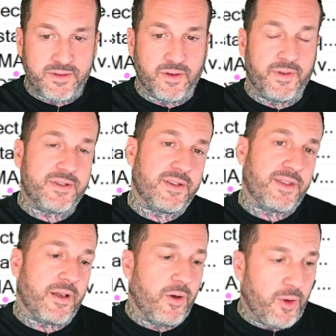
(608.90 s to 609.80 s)
So there's
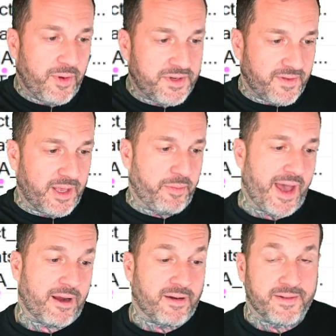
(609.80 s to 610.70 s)
just like a whole bunch of like
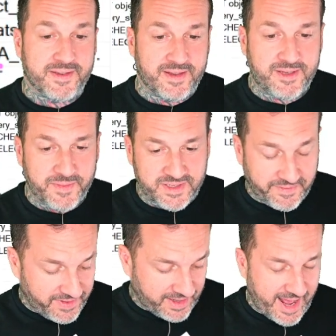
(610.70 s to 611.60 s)
background system
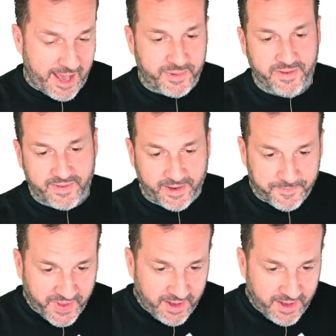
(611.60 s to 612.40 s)
stuff happen in there.